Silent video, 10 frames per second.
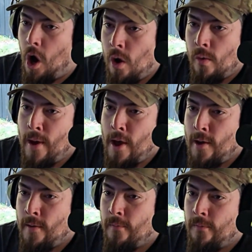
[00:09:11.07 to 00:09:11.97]
oh
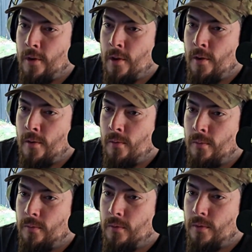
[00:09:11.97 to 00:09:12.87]
man, you
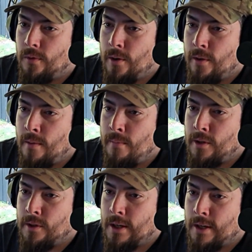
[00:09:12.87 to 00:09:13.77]
know, they're in the
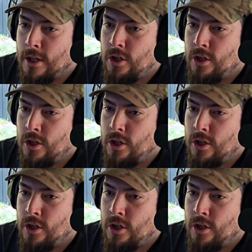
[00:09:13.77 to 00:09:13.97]
military,